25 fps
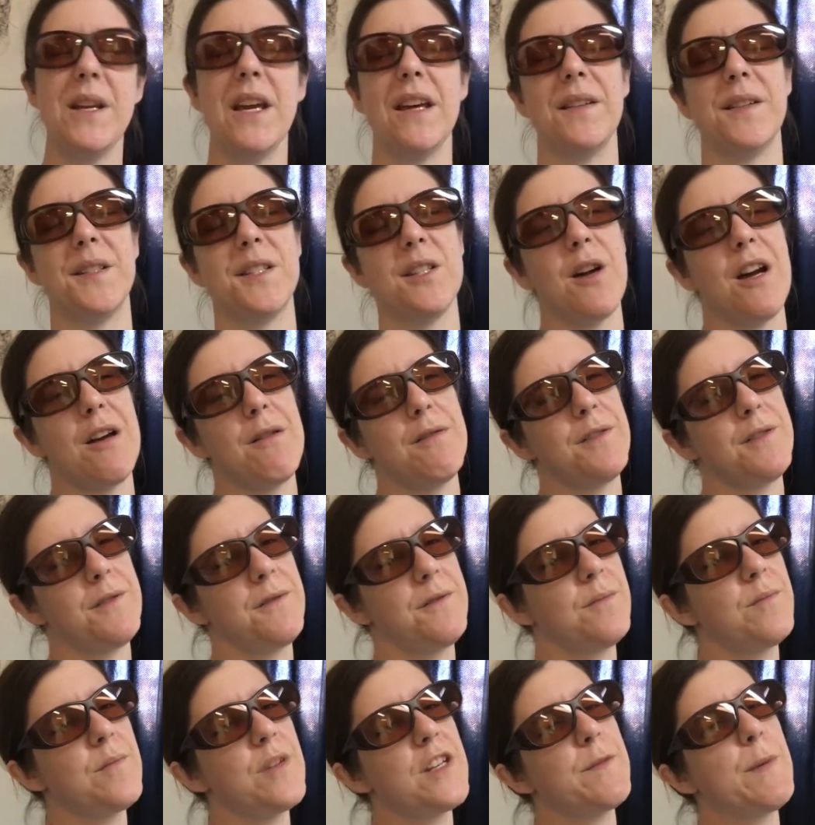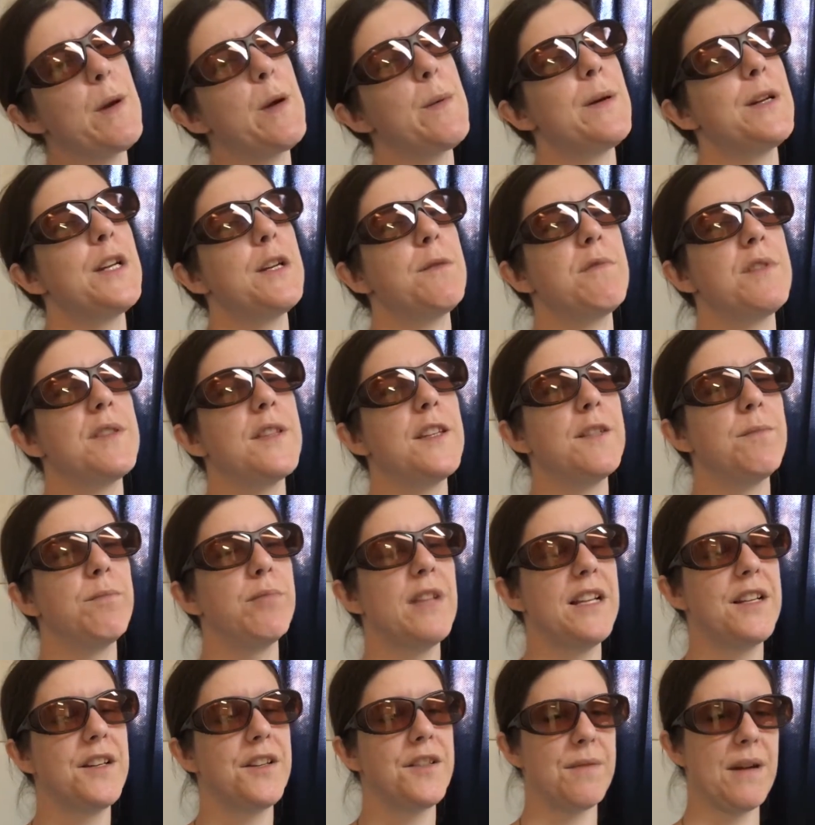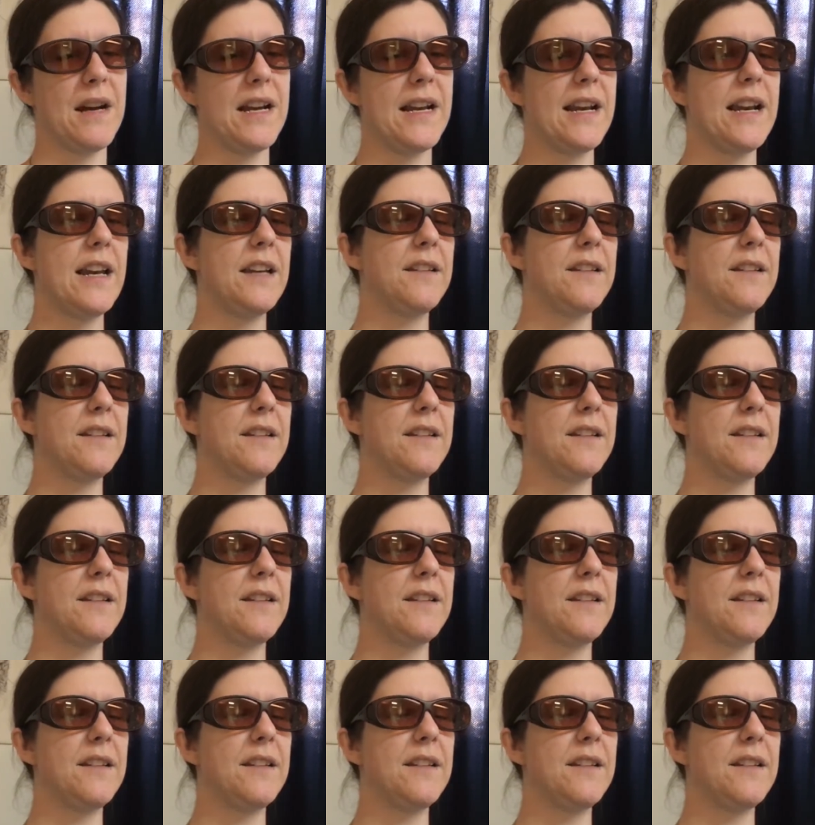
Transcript: But yes, so I was experimenting with this blend thread,